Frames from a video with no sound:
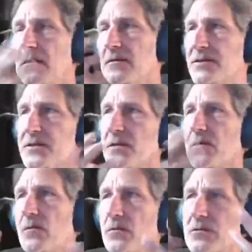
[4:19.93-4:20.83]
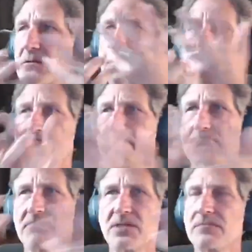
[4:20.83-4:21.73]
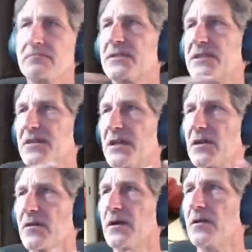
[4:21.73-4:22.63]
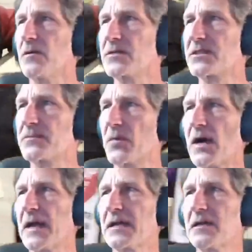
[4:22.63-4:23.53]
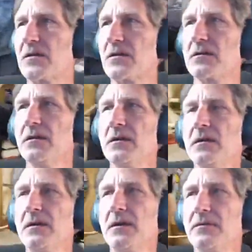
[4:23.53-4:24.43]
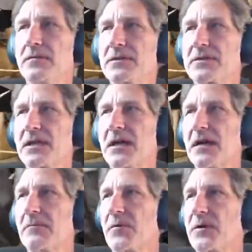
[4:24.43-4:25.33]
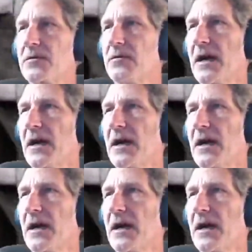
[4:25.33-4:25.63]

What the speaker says: Star Wars scenario spot here. It was pretty cool.